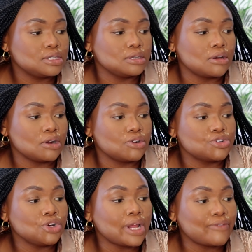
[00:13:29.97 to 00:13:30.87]
We can't
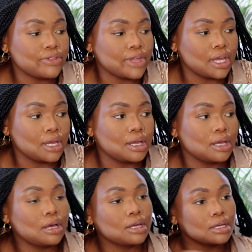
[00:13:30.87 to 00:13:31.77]
control
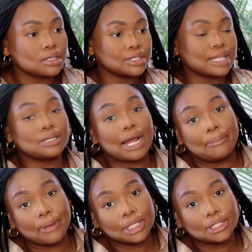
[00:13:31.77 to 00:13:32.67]
everything. That's what
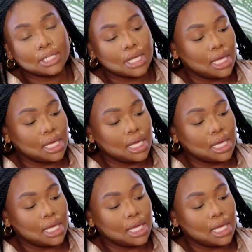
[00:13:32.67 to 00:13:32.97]
happened.